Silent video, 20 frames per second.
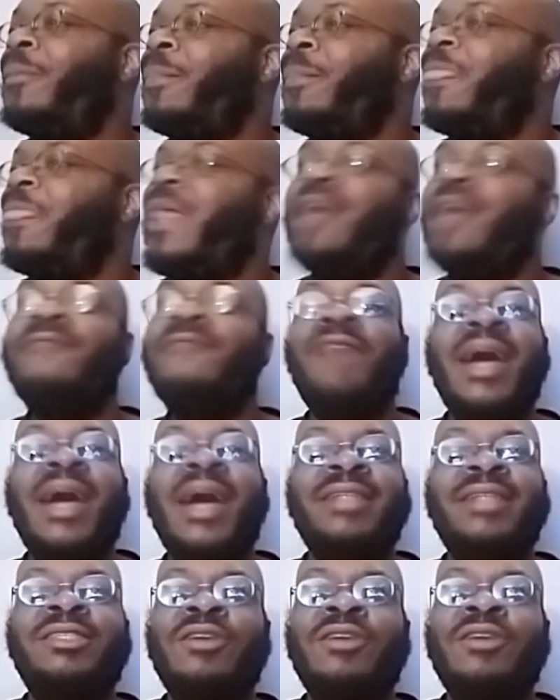
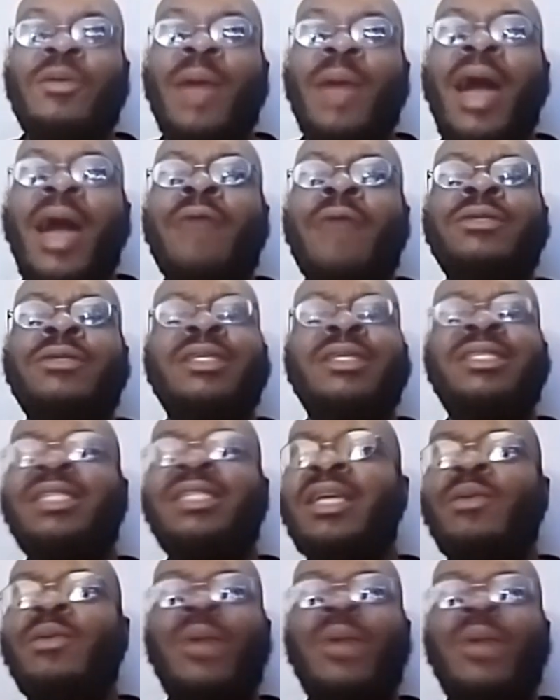invites her out to
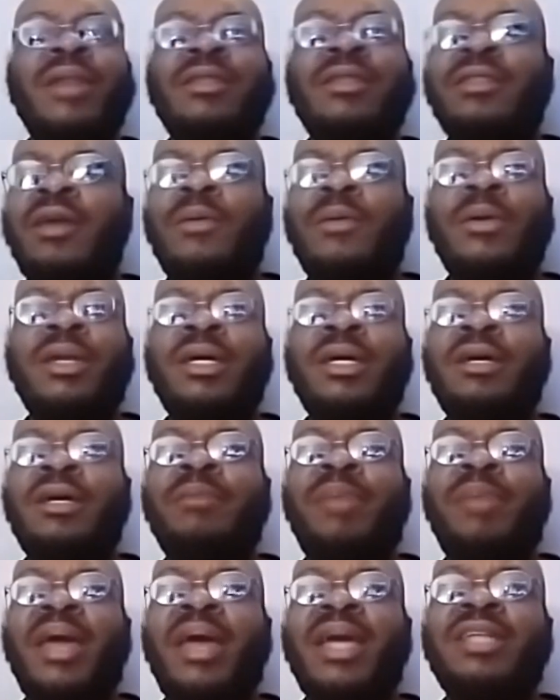see whether they're on a good
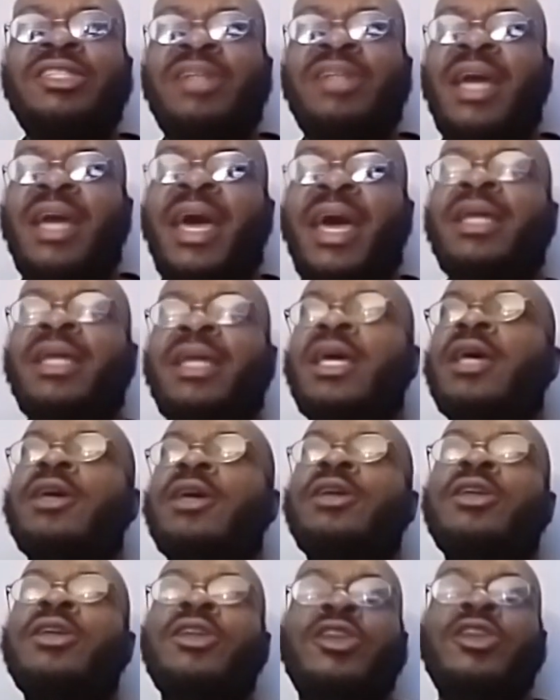page or not,
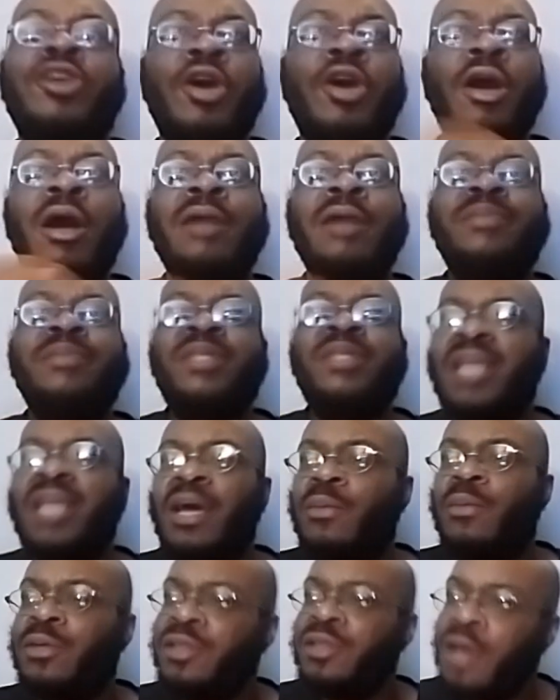you're
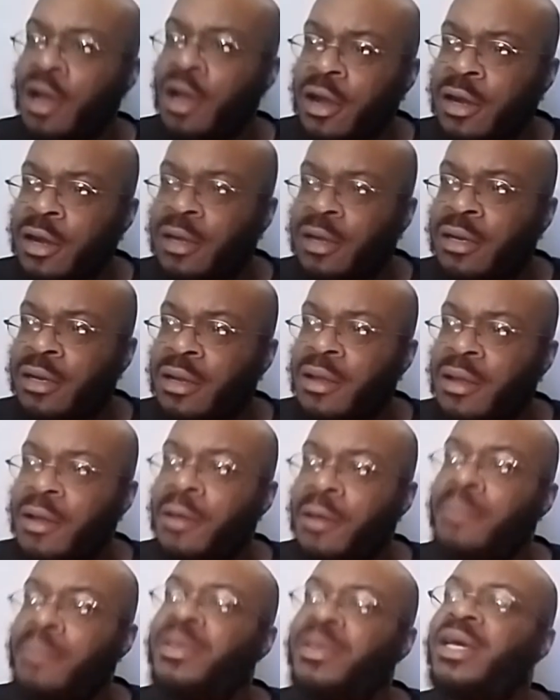upset with her
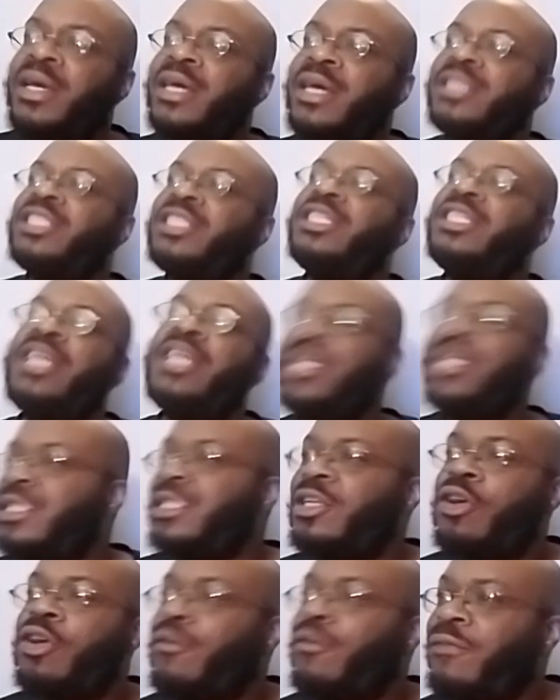because she's
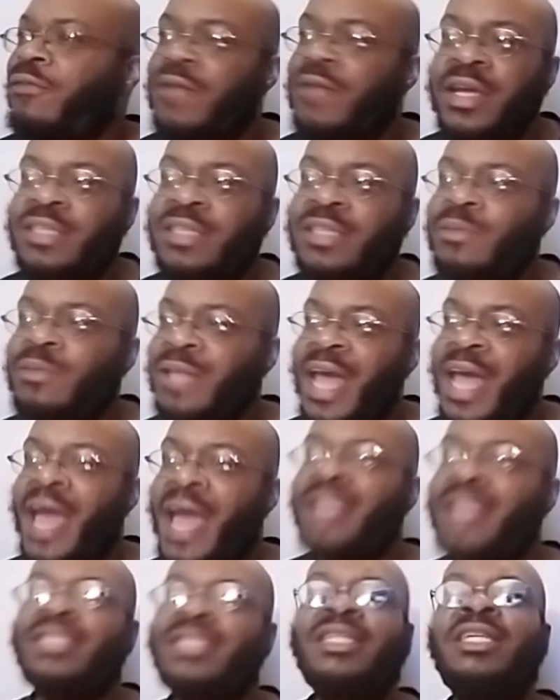still friends with
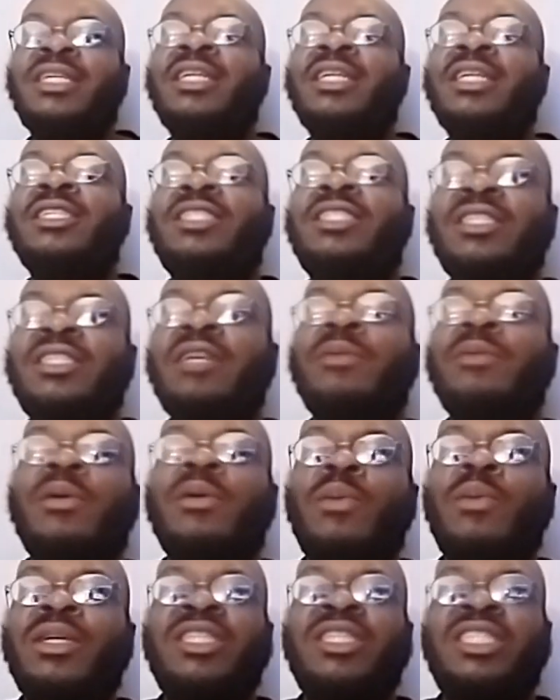Ashley, considering
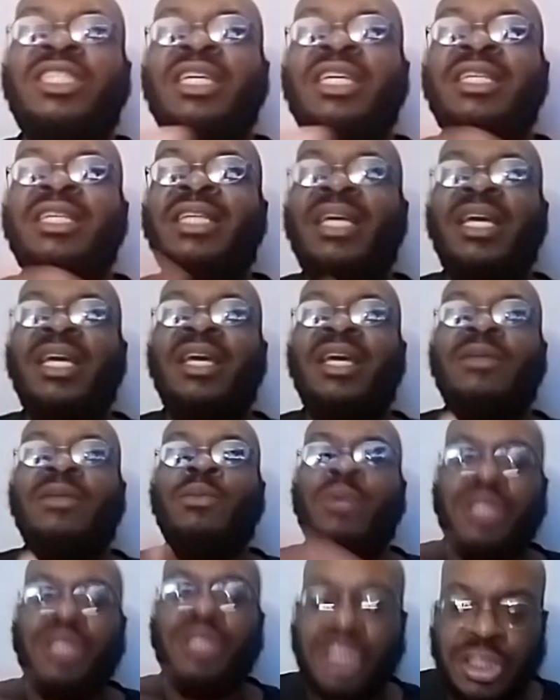what she did
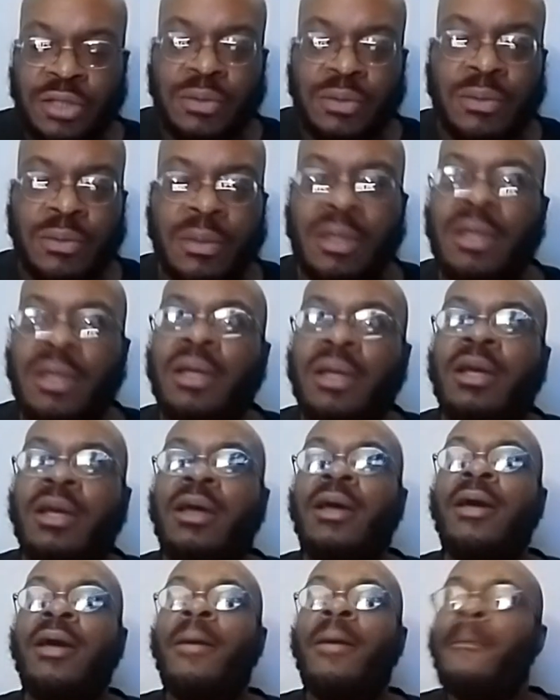with you.
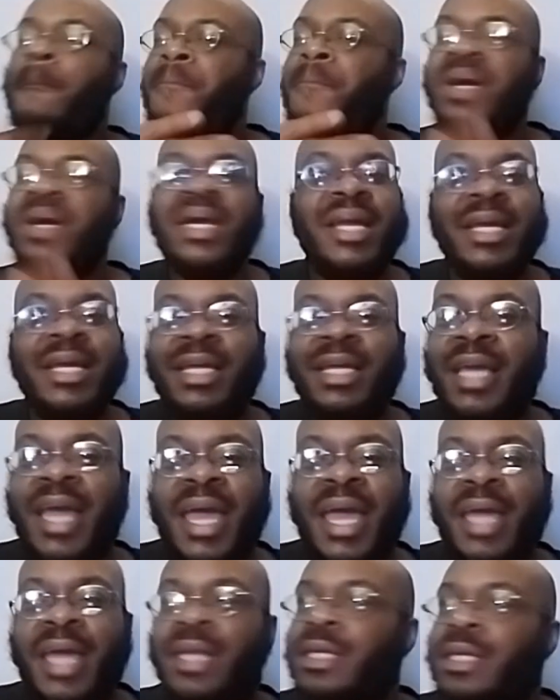But
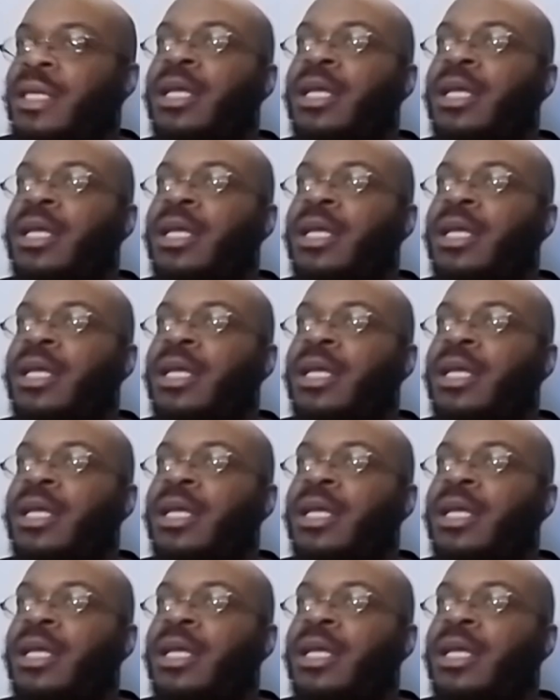again,